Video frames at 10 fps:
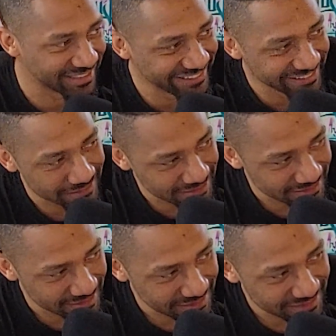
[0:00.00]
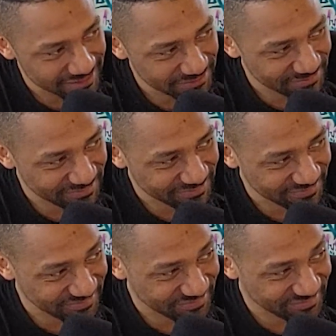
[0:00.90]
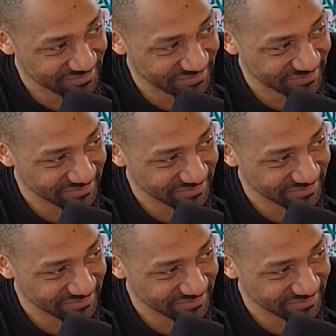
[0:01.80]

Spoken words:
It does. I tell you what, man. Yeah, you know what?